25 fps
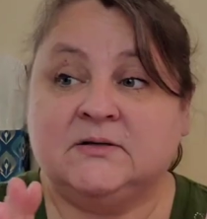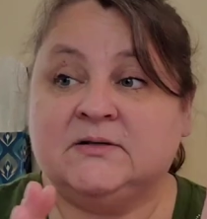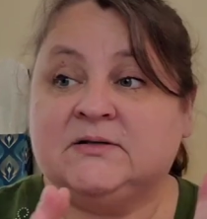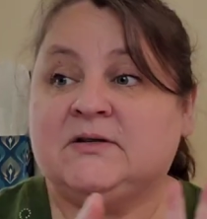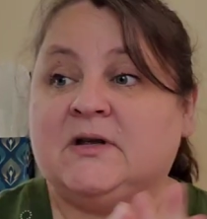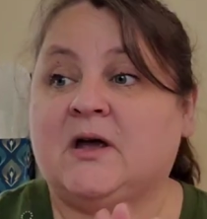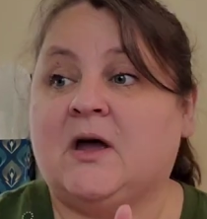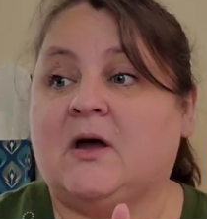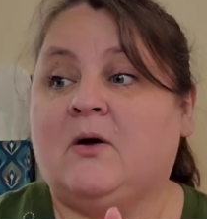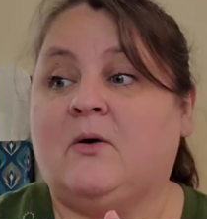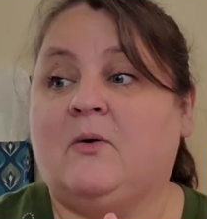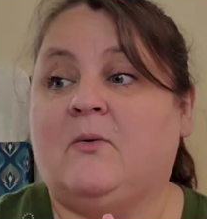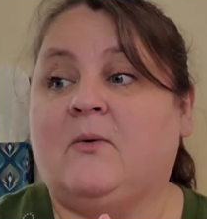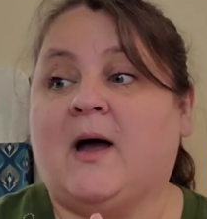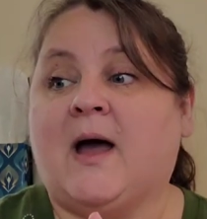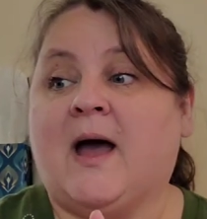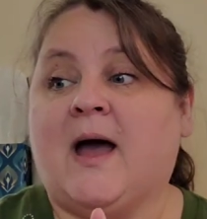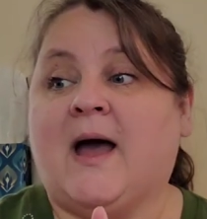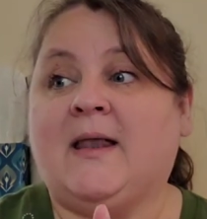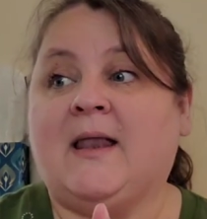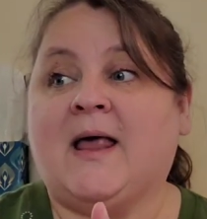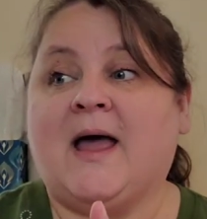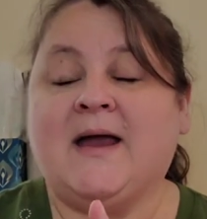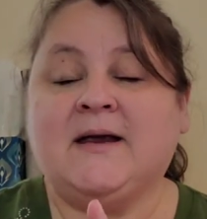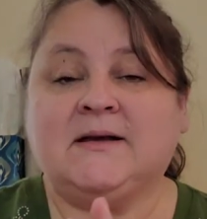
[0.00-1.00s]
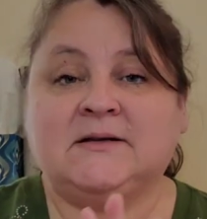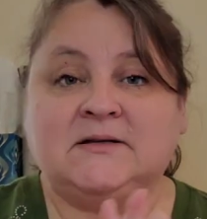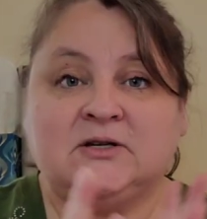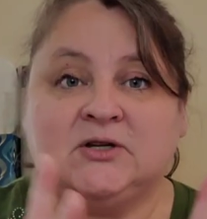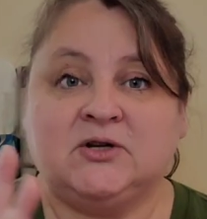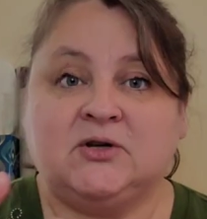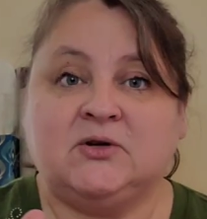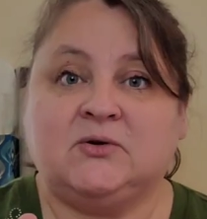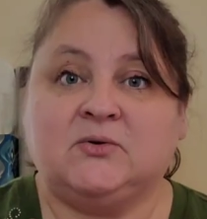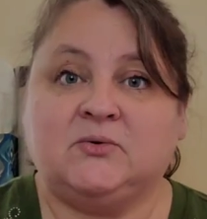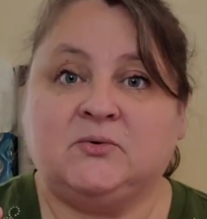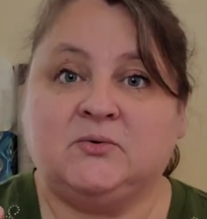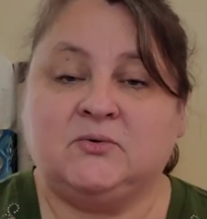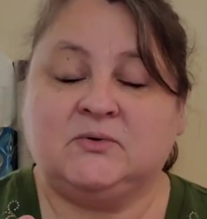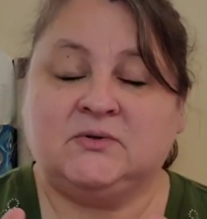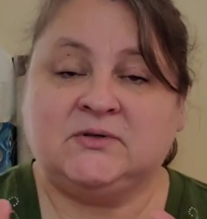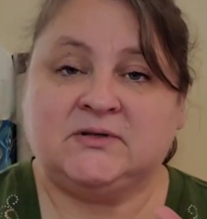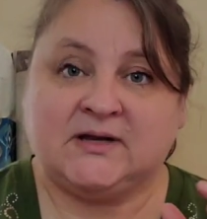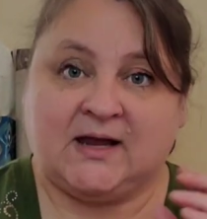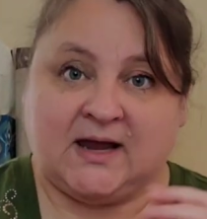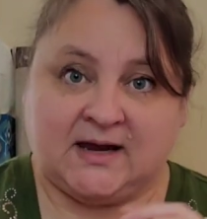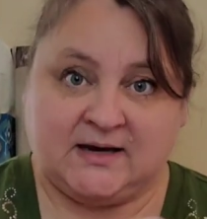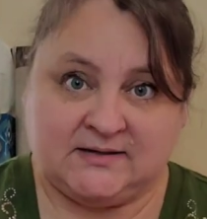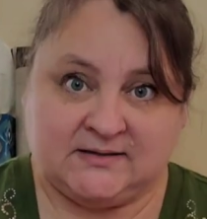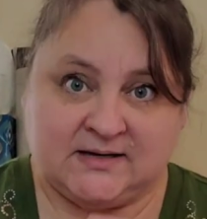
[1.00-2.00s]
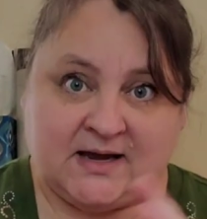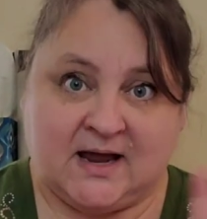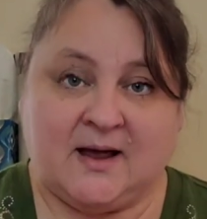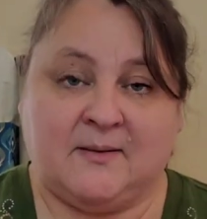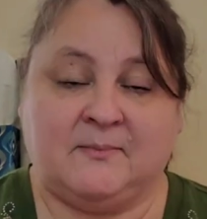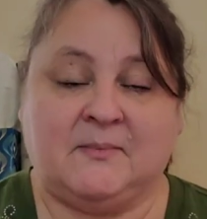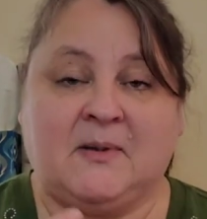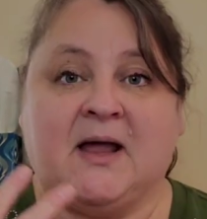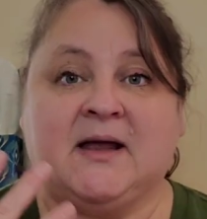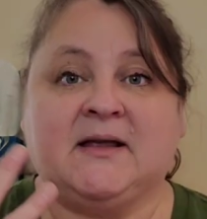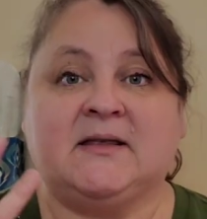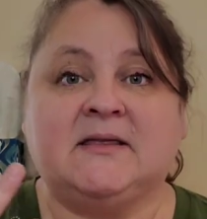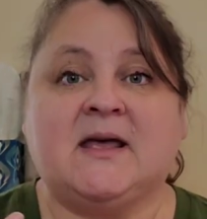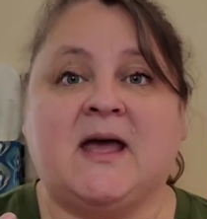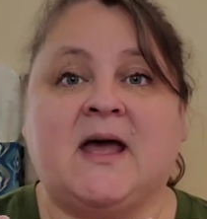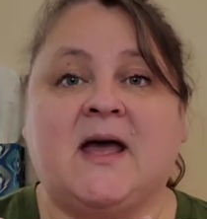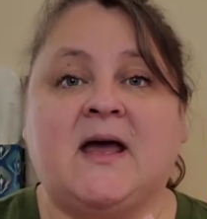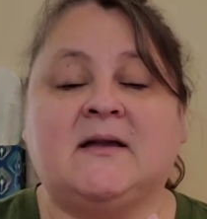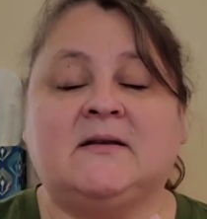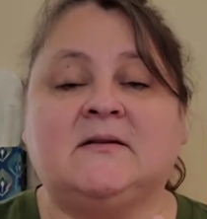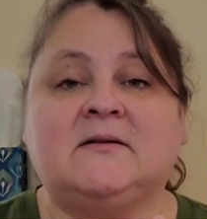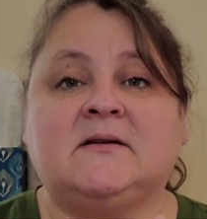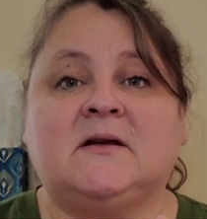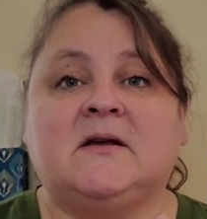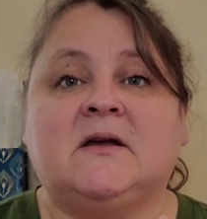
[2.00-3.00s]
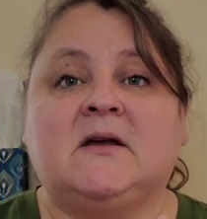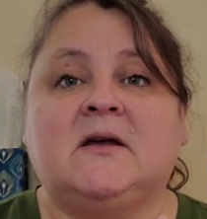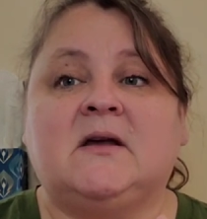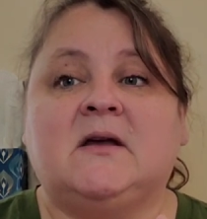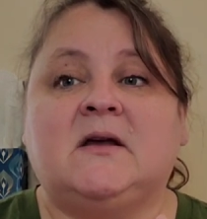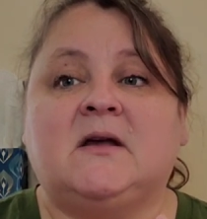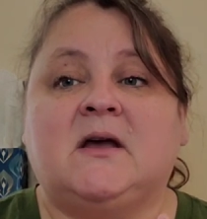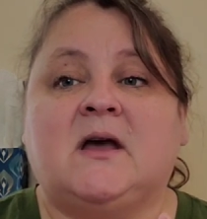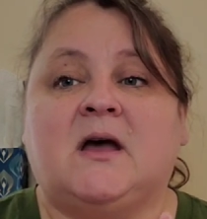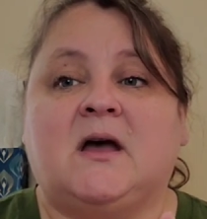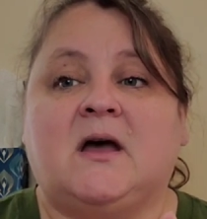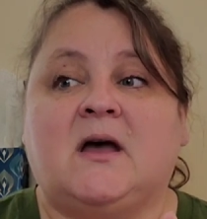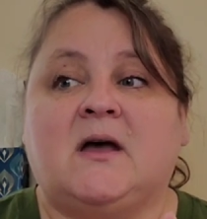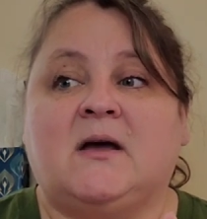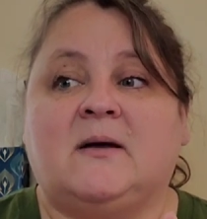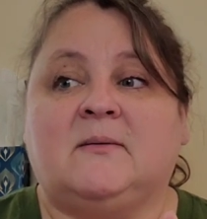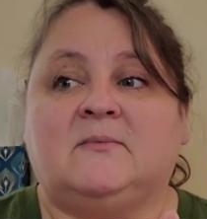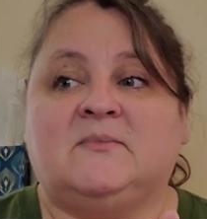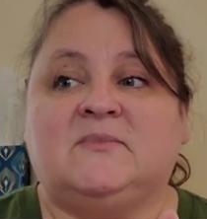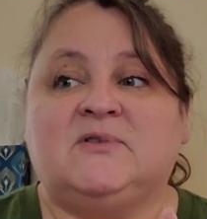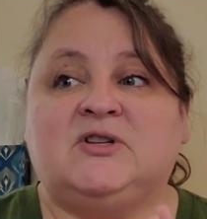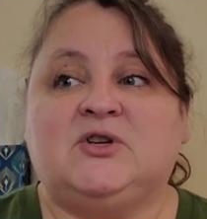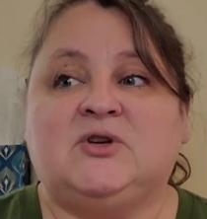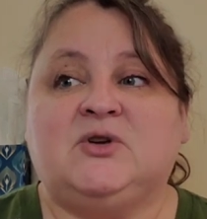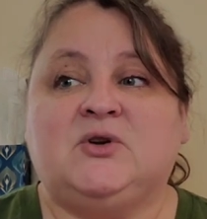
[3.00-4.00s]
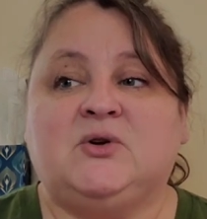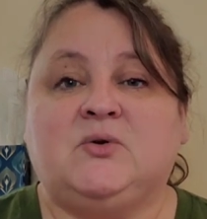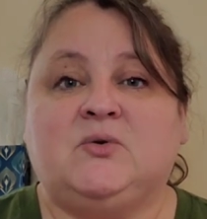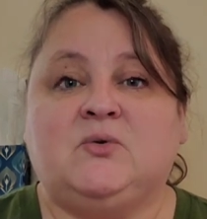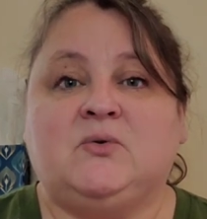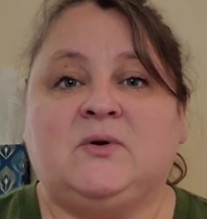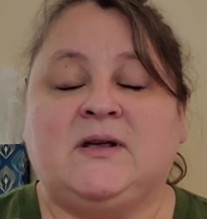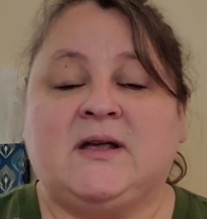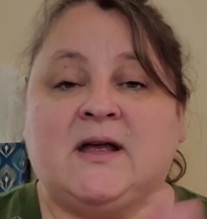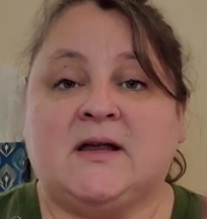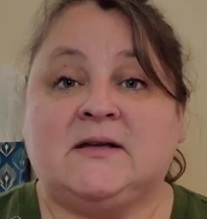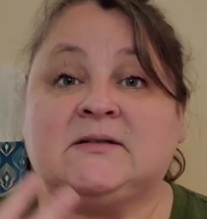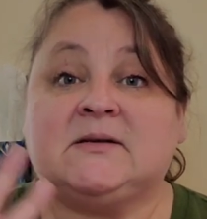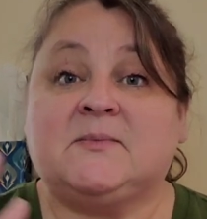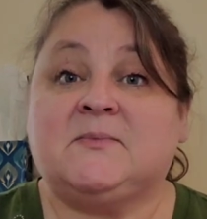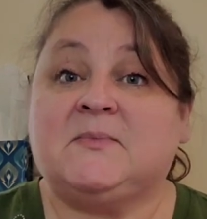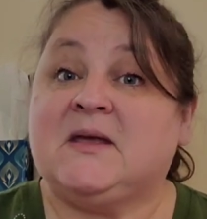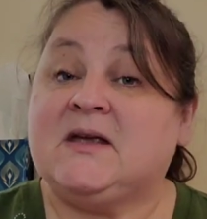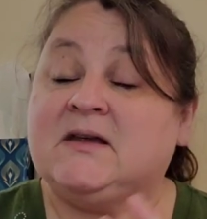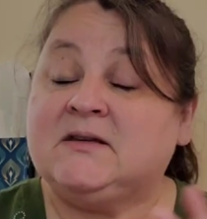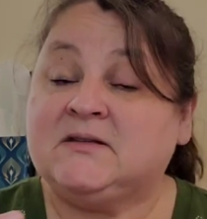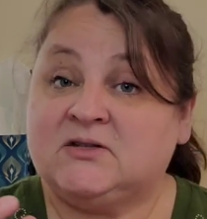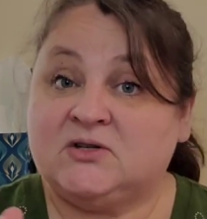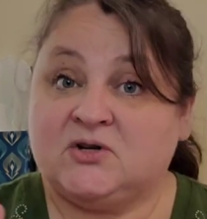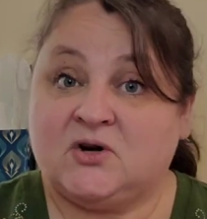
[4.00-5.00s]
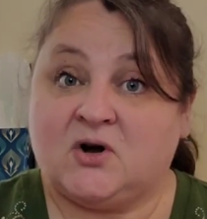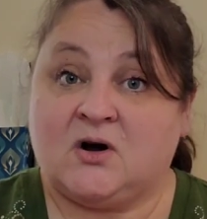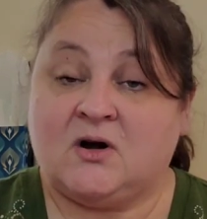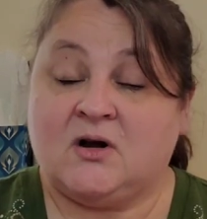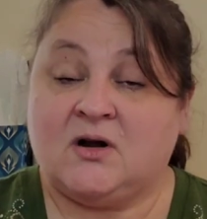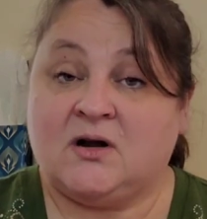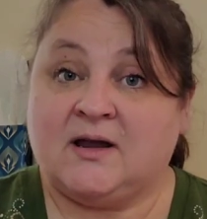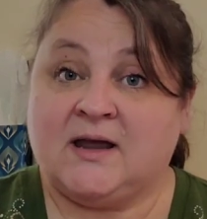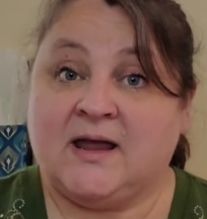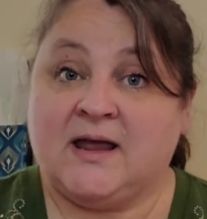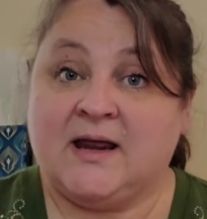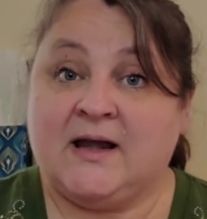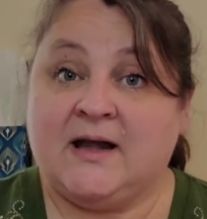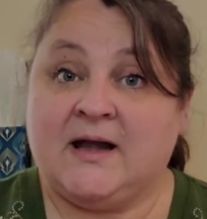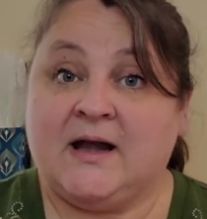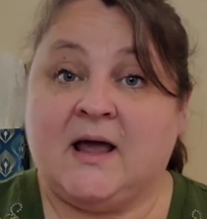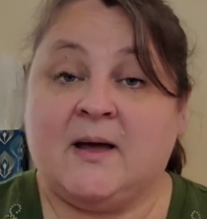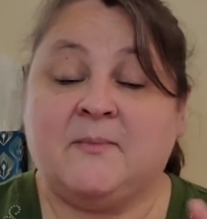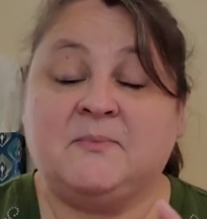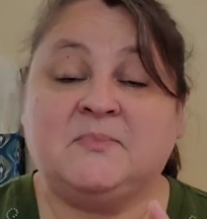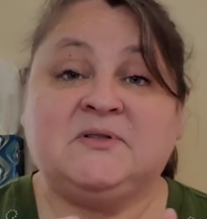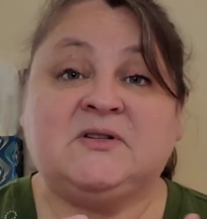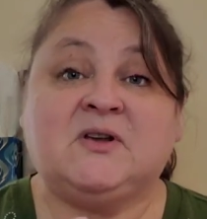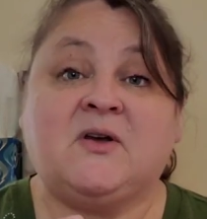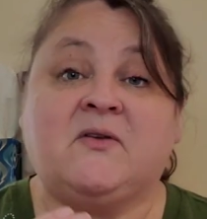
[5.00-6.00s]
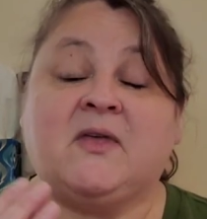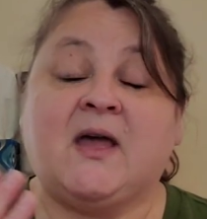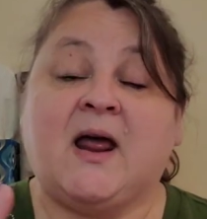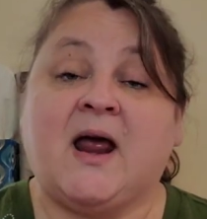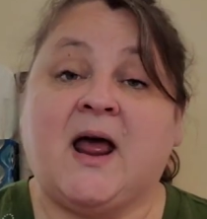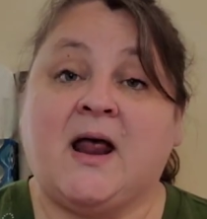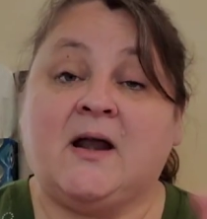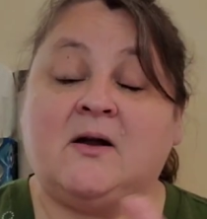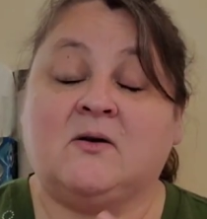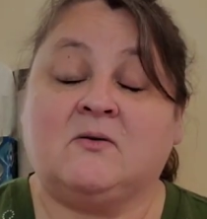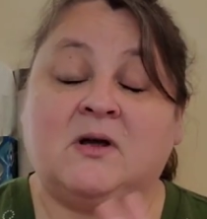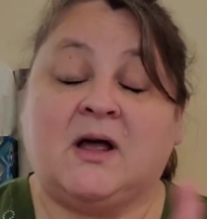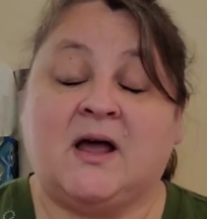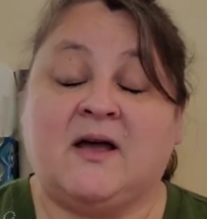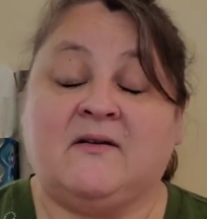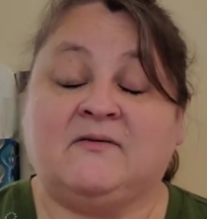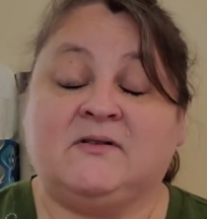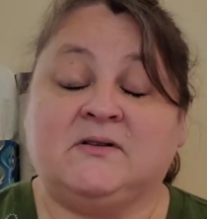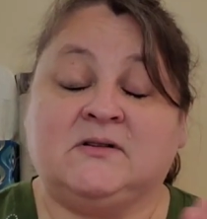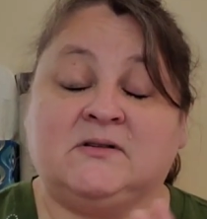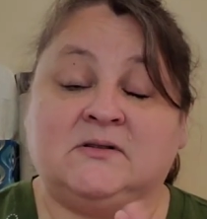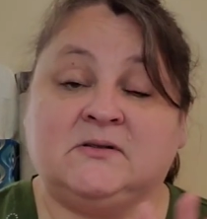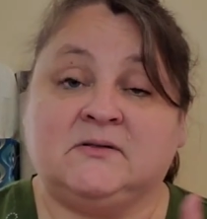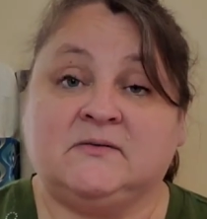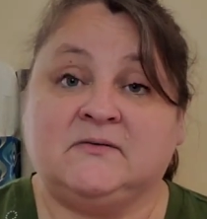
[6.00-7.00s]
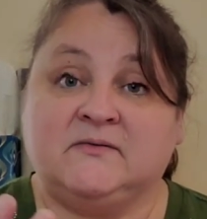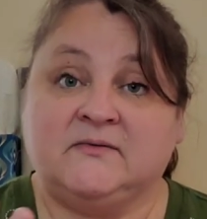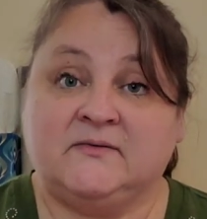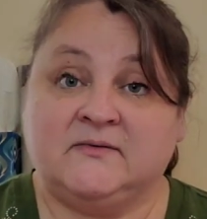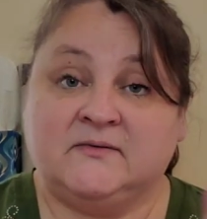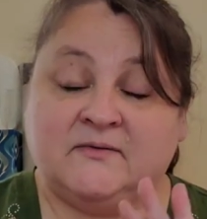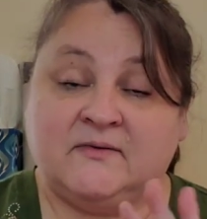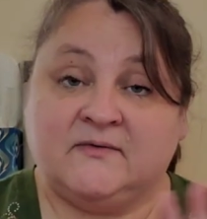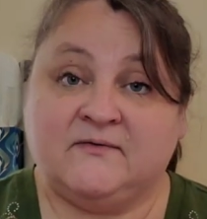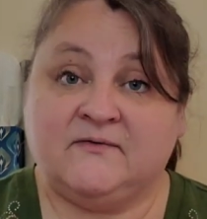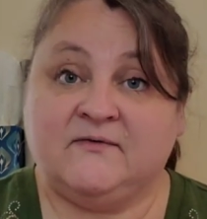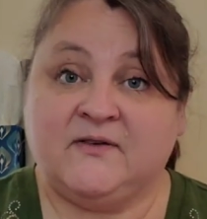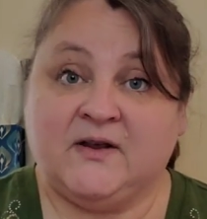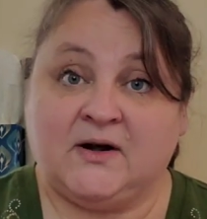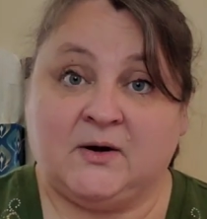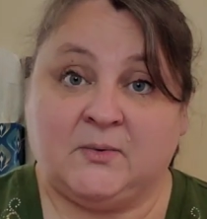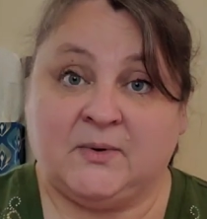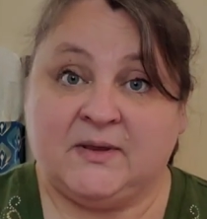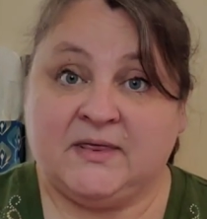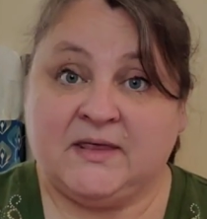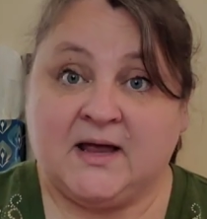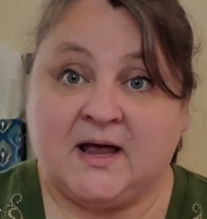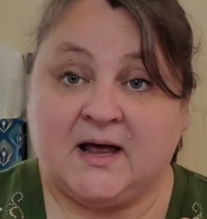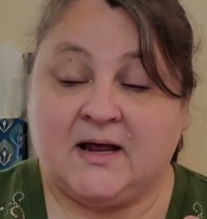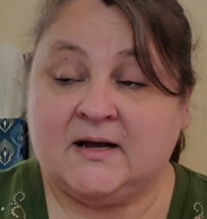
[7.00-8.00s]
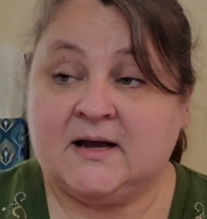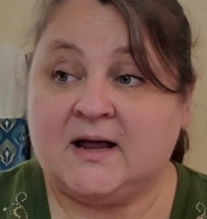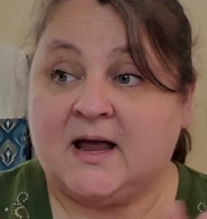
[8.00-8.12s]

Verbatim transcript: So I like to take time like that um, to get some things started, kitted up so that I don't have to fiddle with that.